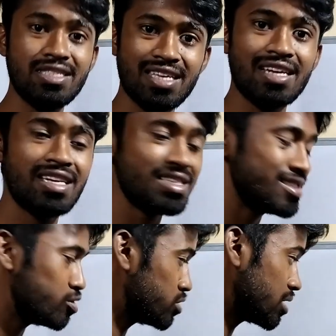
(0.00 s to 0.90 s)
any
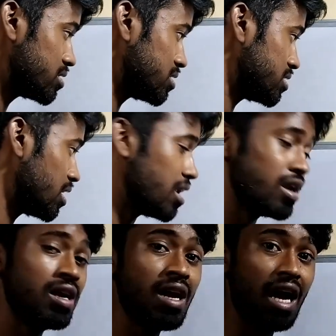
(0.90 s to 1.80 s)
sentence using
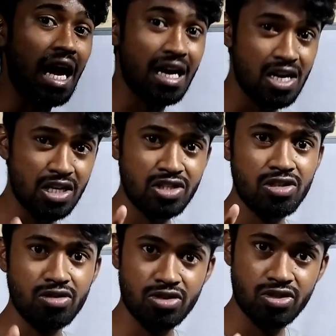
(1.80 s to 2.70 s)
shall, at
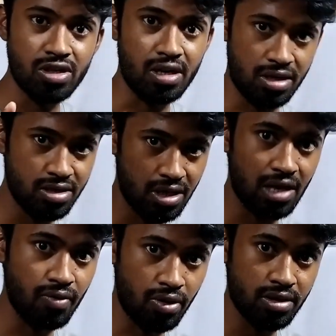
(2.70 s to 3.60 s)
least you should
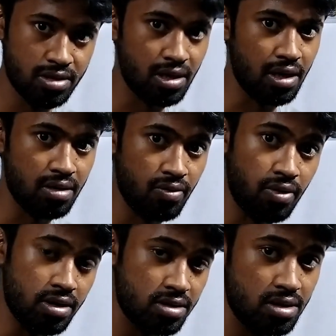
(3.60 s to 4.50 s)
understand what is that.
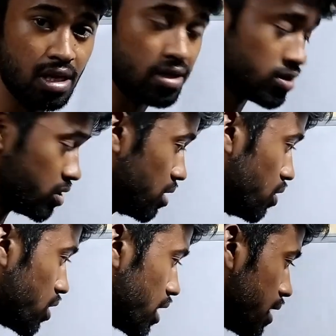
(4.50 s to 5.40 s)
What is that
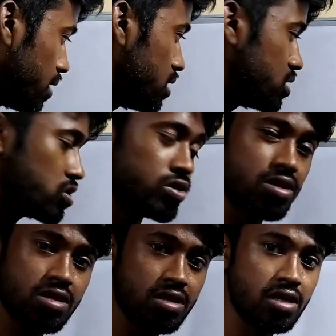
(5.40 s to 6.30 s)
shall? Okay.
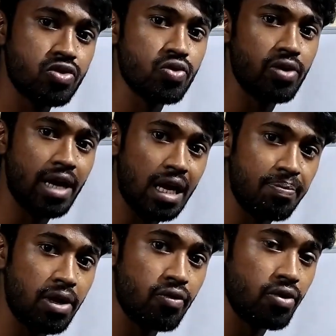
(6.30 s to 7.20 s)
So this is also one
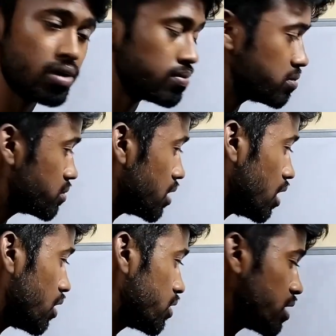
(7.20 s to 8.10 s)
helping verb,
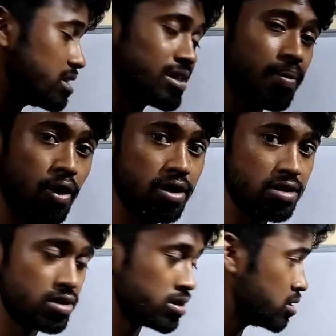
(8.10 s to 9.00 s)
or you can say
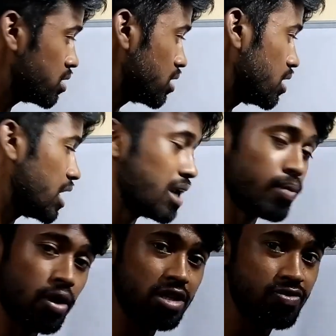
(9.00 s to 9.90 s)
models.
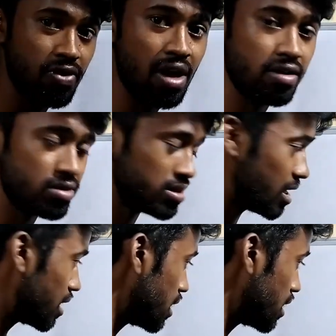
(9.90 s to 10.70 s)
In models, we have